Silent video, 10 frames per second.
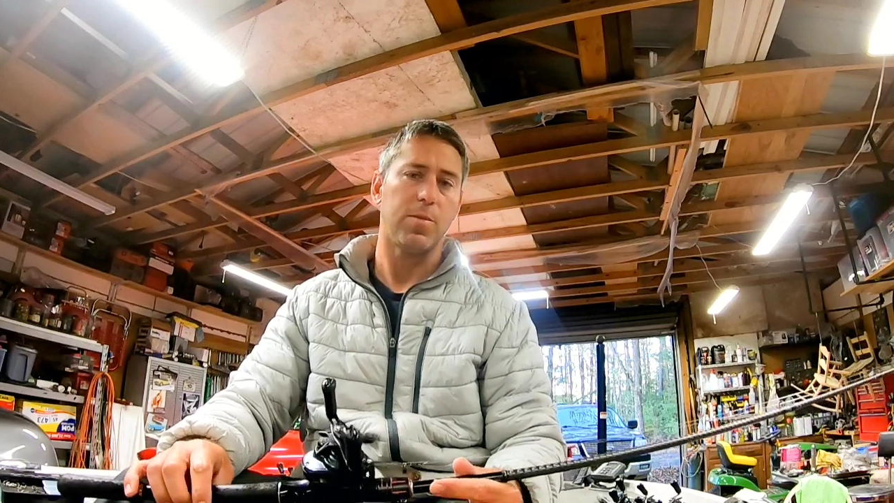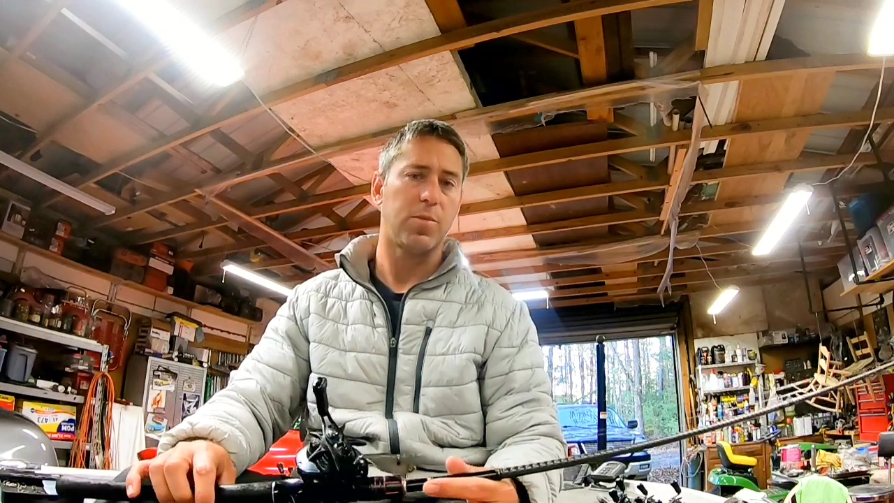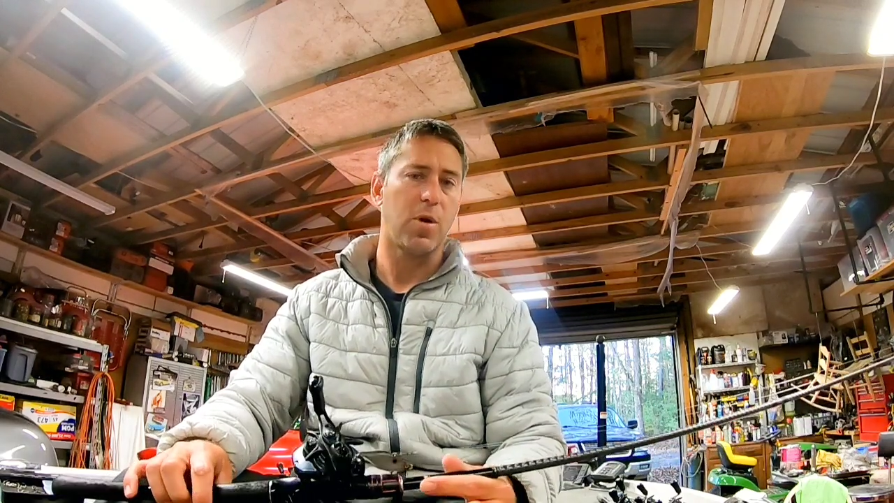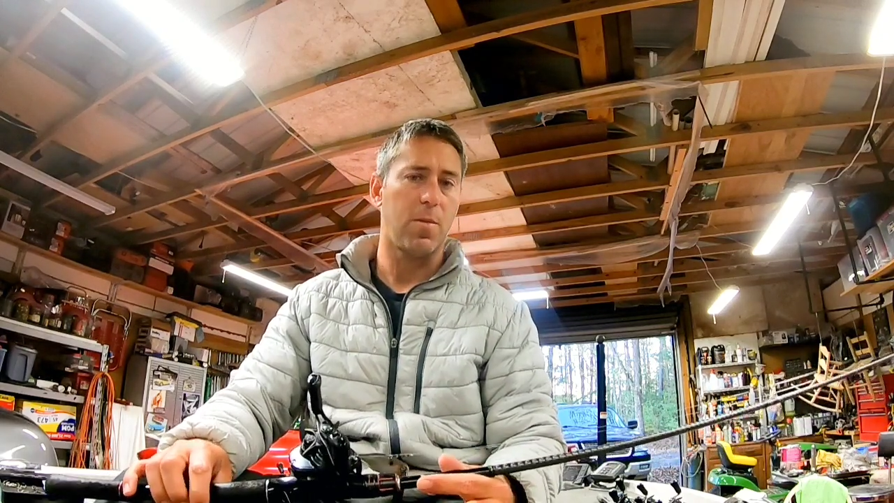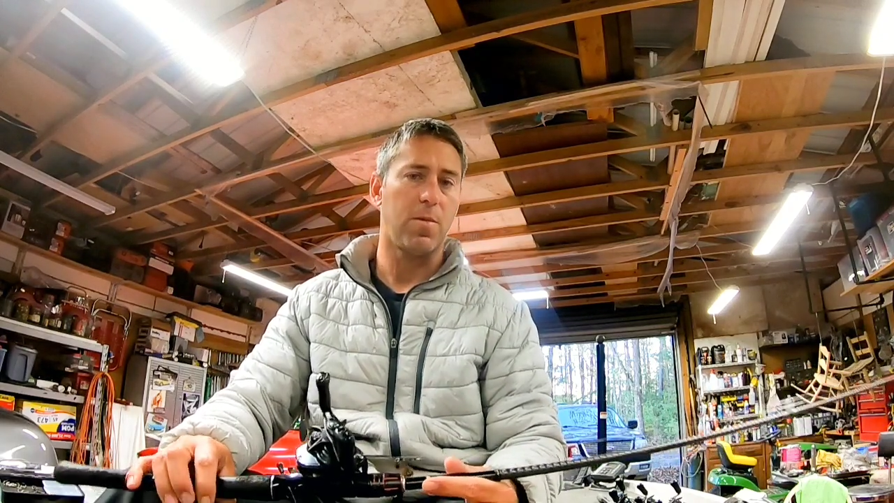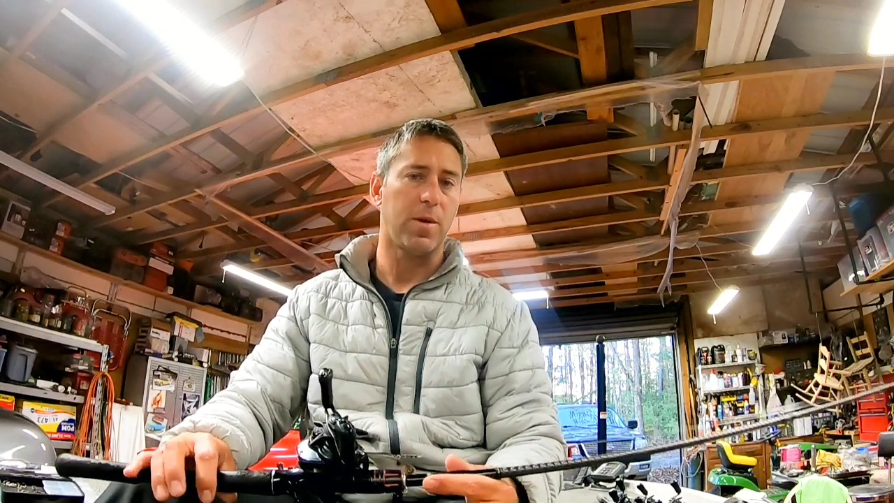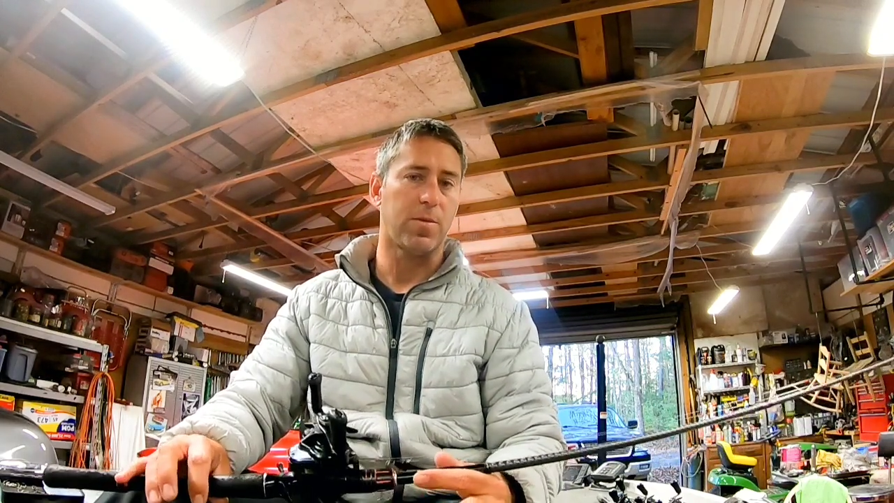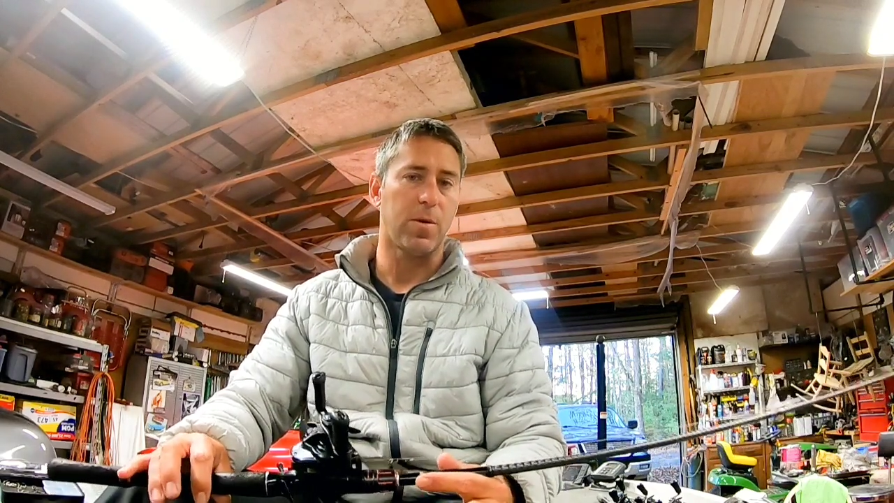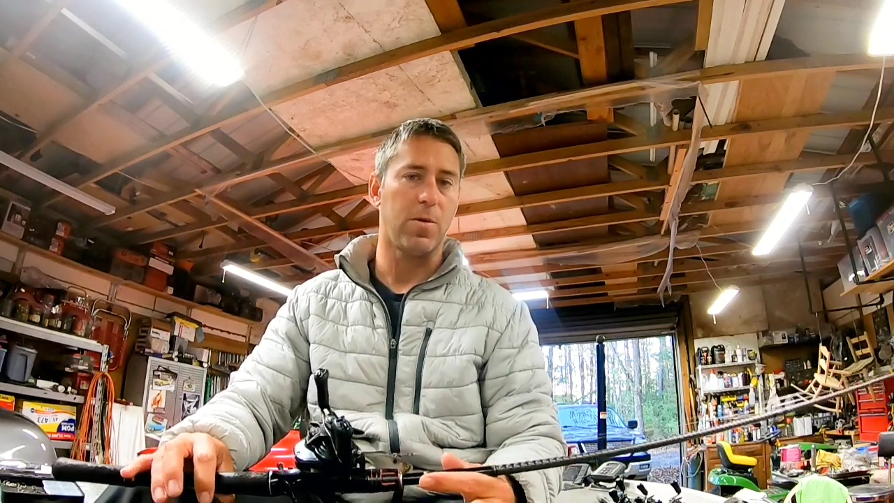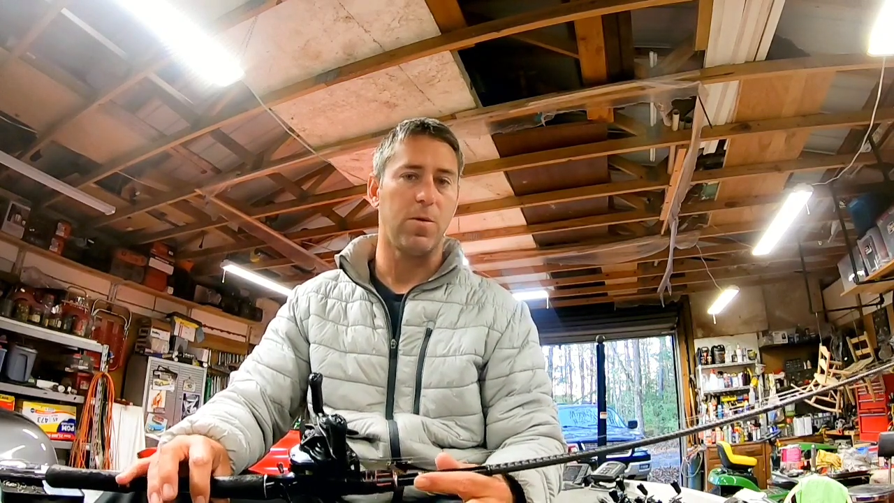probably
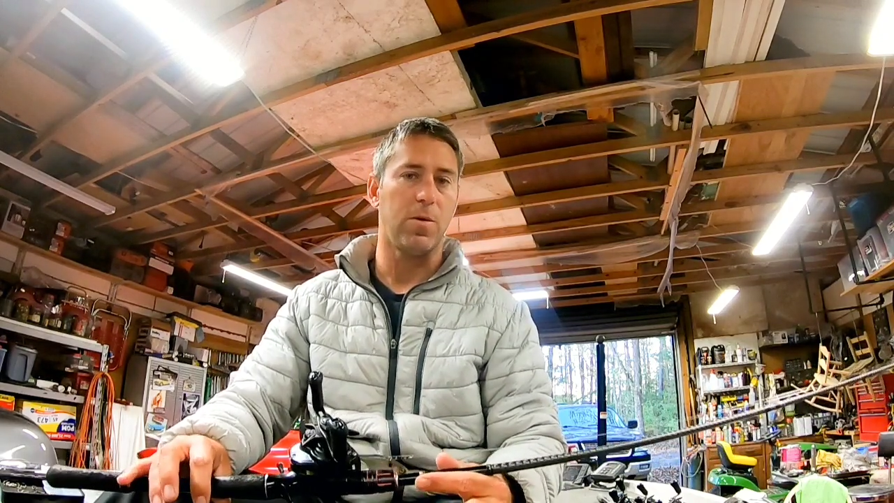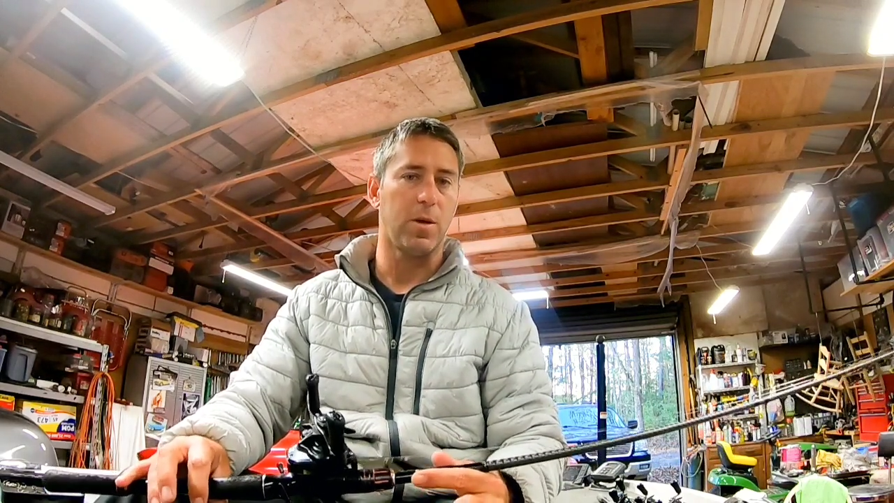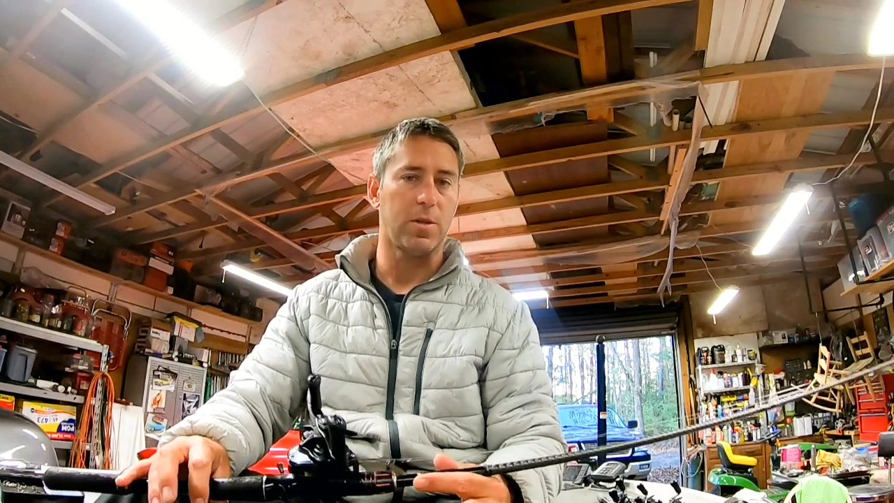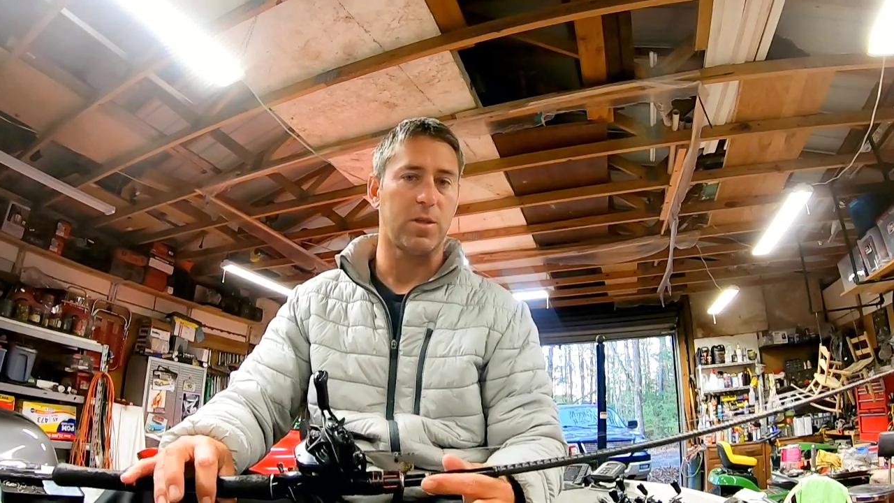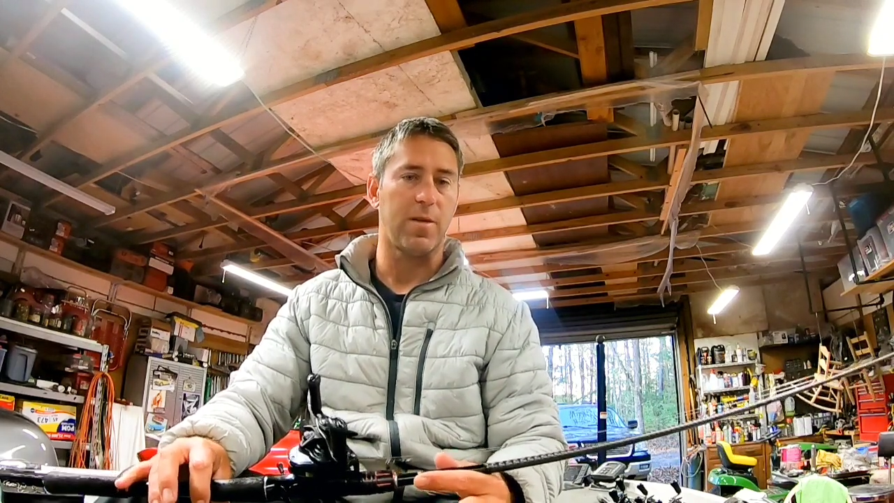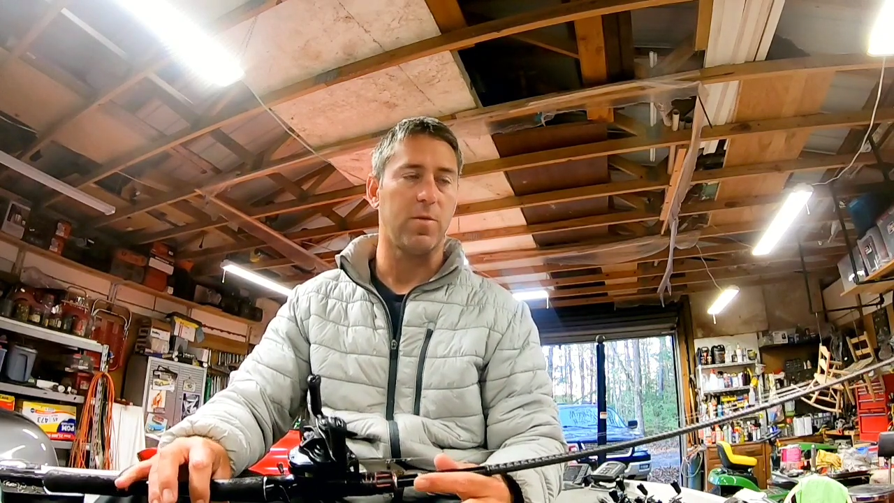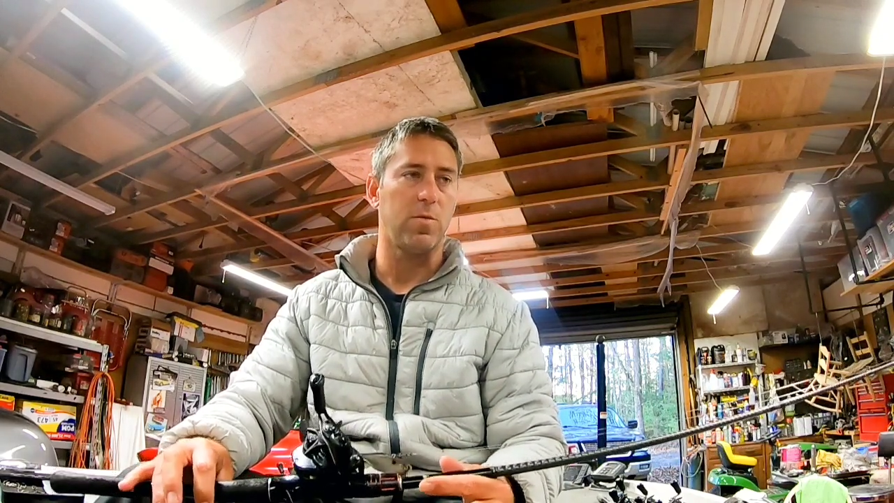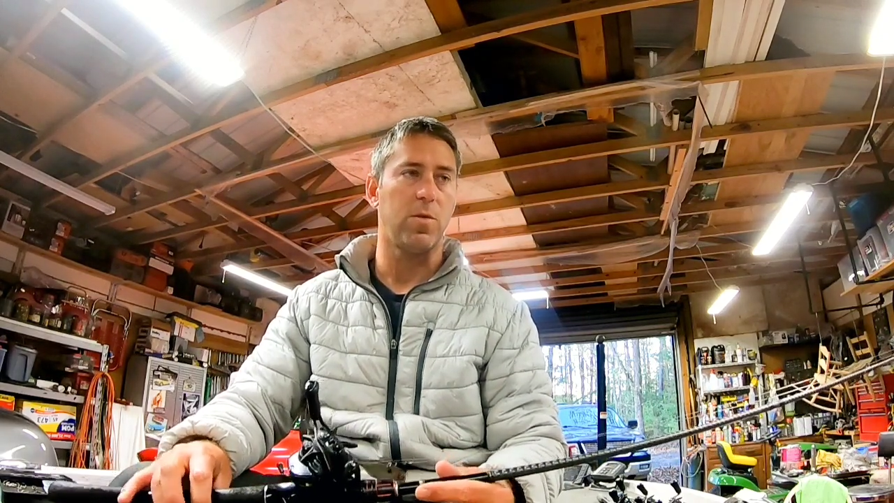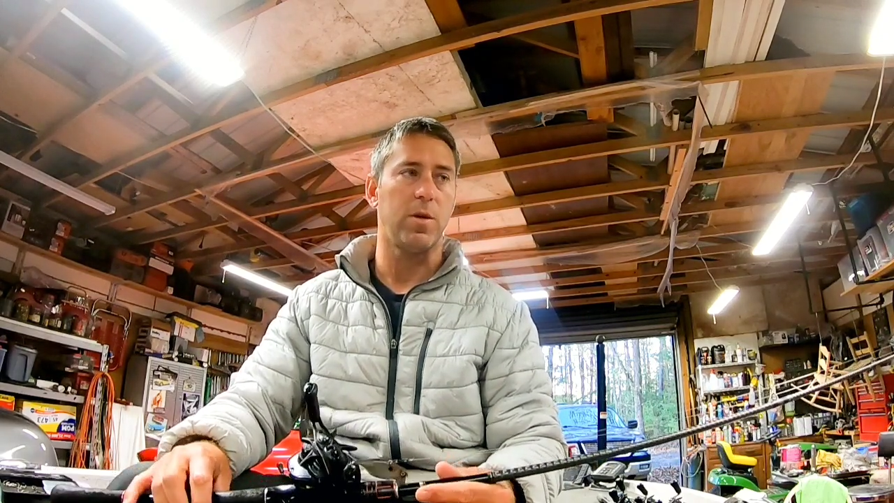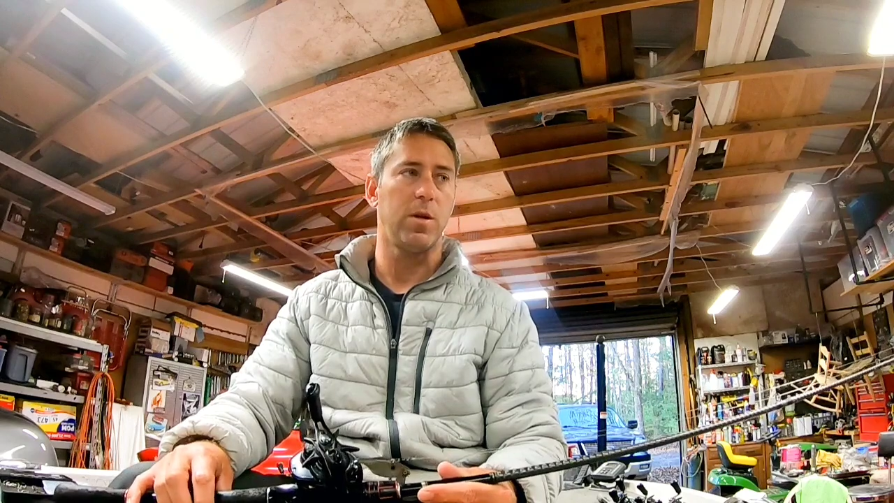throw a
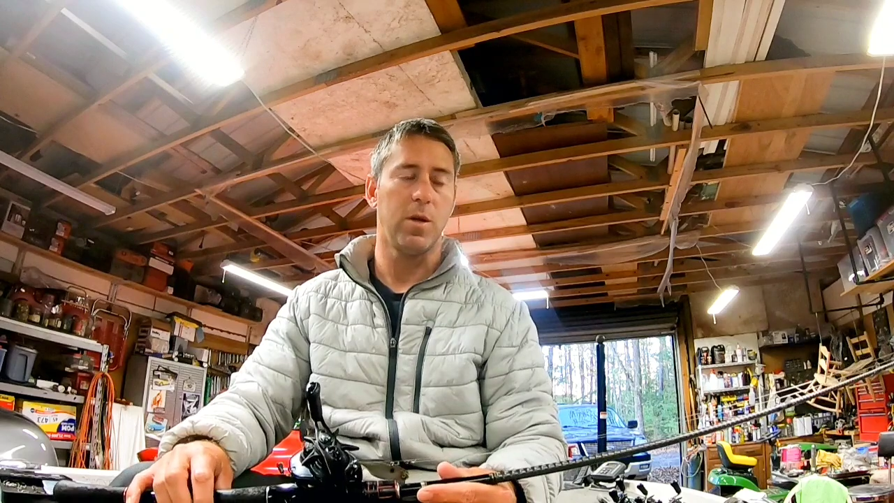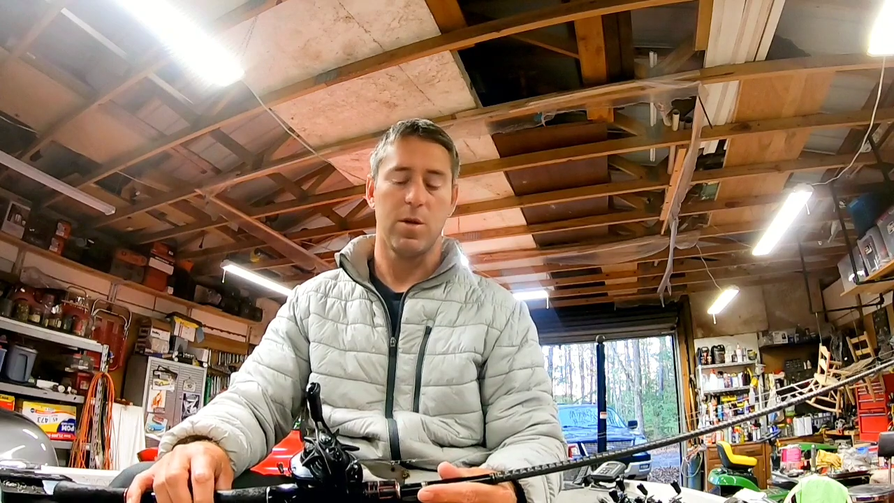7:1,